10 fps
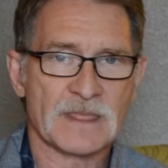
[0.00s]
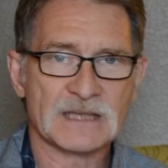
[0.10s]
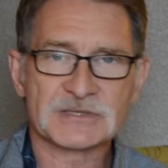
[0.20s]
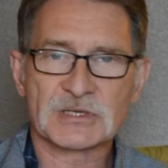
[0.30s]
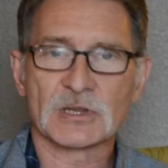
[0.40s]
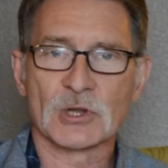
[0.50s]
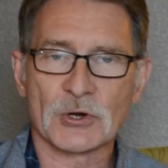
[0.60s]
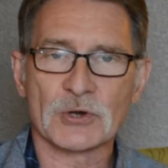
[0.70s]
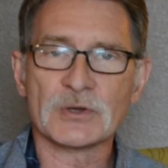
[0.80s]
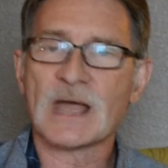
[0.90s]
is to
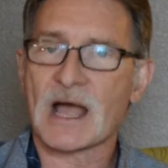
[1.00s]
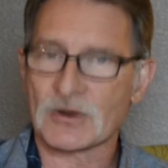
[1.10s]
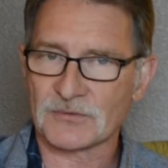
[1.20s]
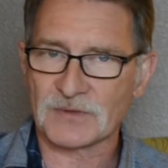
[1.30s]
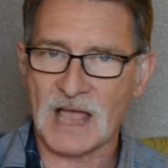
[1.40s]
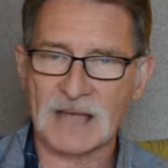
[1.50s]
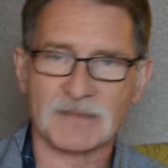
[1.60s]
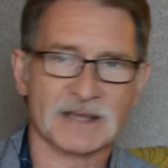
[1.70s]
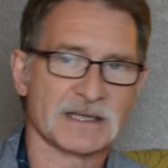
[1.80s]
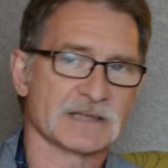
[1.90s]
learn how to fly
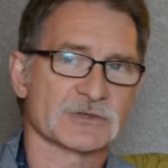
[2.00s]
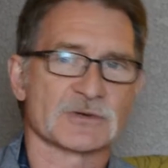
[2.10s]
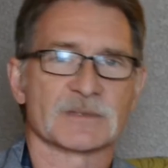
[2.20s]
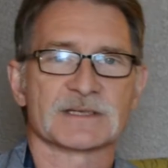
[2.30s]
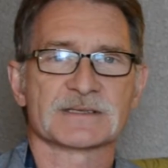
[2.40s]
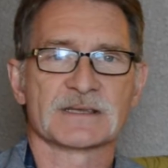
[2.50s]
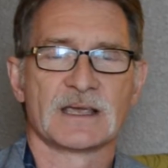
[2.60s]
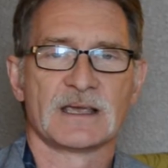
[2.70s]
by the instruments.